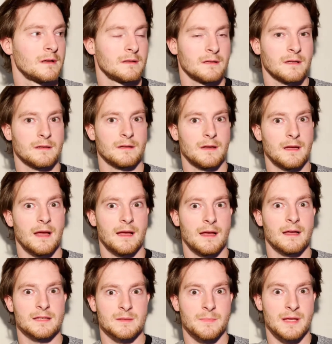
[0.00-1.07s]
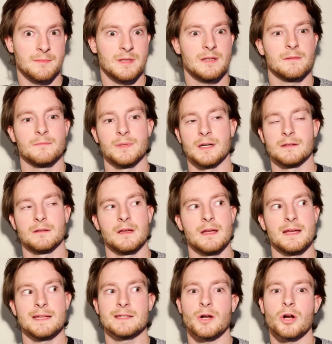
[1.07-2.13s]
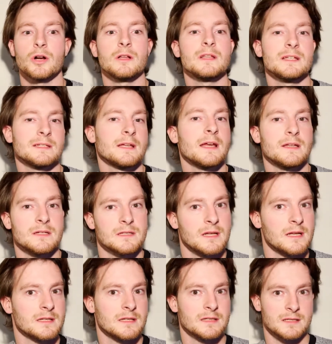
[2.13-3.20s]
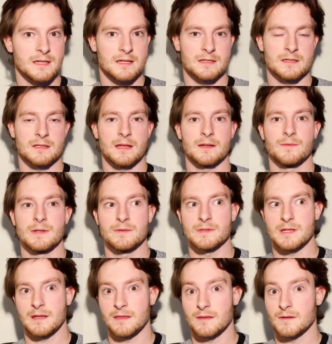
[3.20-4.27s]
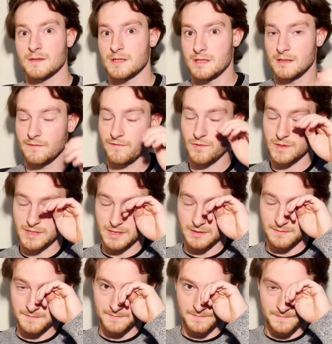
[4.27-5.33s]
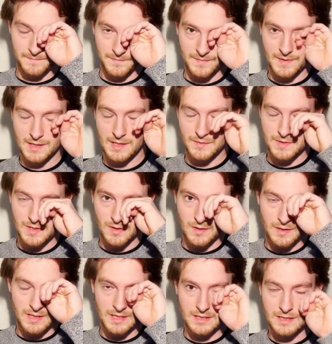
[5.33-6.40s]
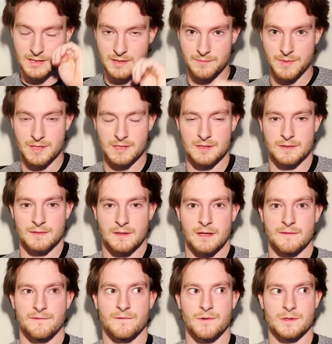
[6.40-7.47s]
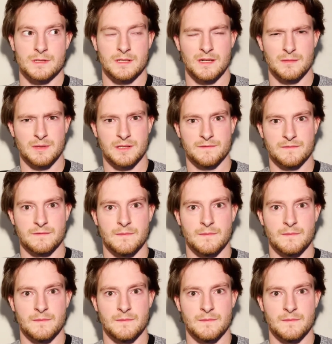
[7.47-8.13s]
not as a baby, but his early stages, nascent stages, like when he was 13, 14, he was already in the Olympics at 14, I believe.